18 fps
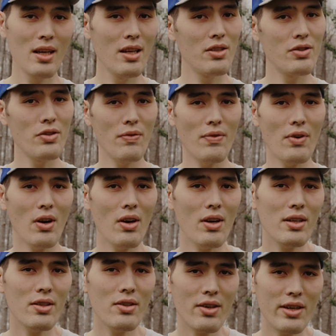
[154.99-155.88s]
So if you're
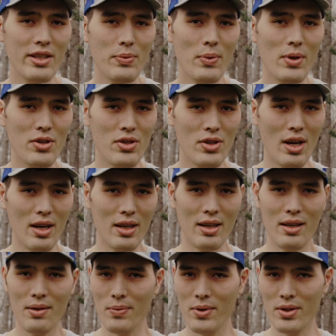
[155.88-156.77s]
hunting turkeys with a
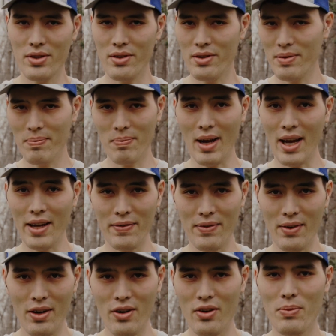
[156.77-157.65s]
shotgun, which is by
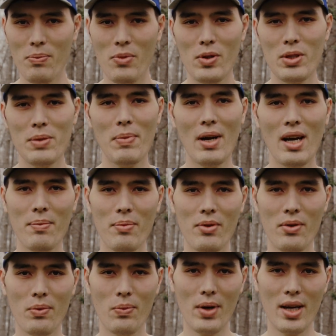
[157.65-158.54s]
far the most
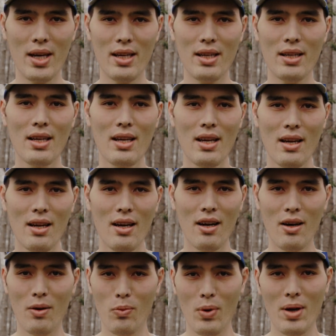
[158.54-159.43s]
popular way
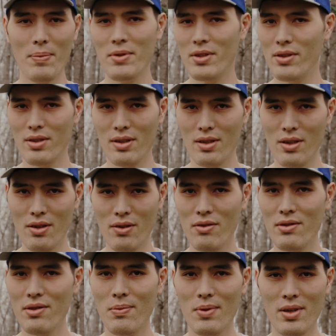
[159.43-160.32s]
or weapon to
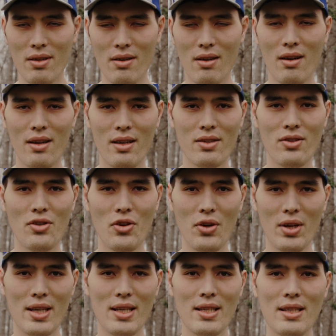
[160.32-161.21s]
use when you're hunting
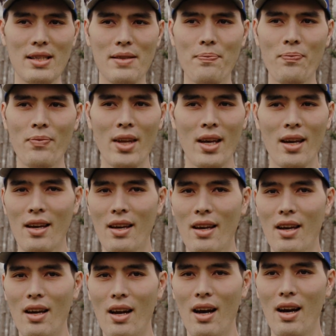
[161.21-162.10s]
turkeys,
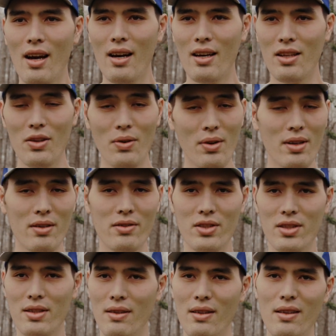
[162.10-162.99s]
you can
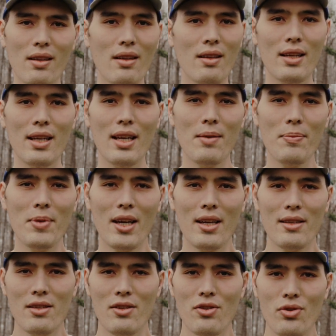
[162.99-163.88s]
just lean up
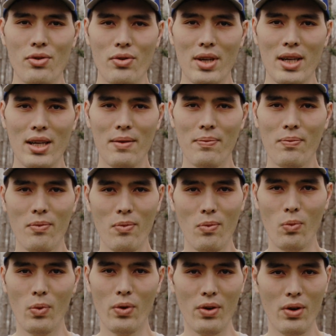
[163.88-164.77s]
against a tree
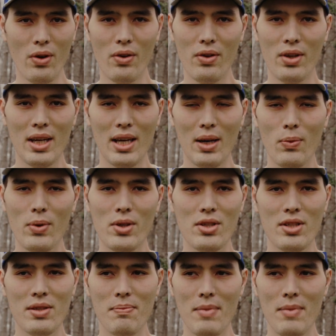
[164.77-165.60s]
with all the gear we just